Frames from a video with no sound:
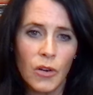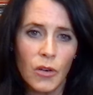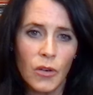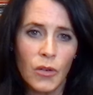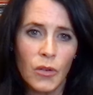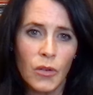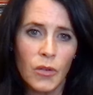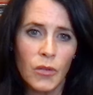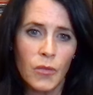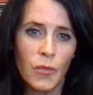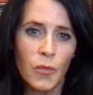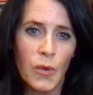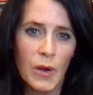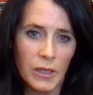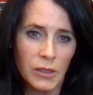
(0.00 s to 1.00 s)
own
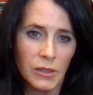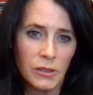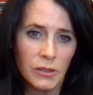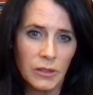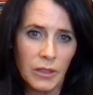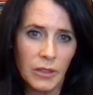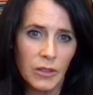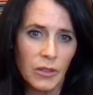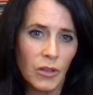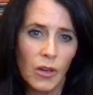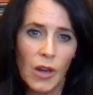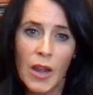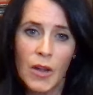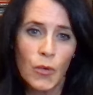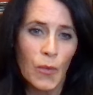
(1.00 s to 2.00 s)
will
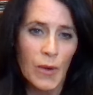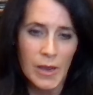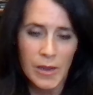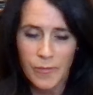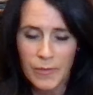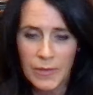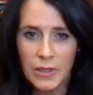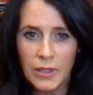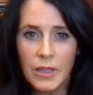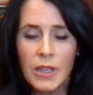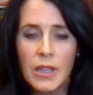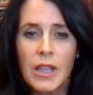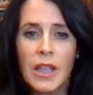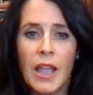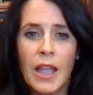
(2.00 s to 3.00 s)
and whim.
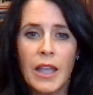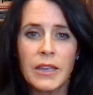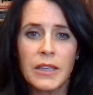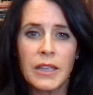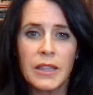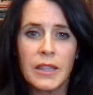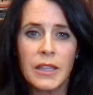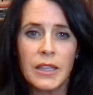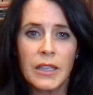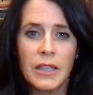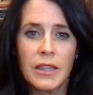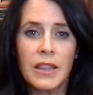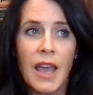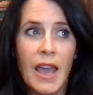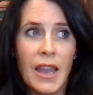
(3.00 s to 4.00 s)
And I think
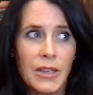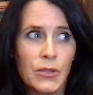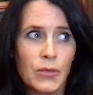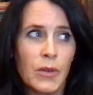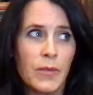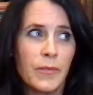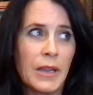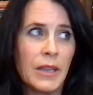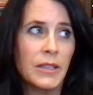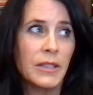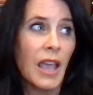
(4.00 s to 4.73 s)
that is what makes,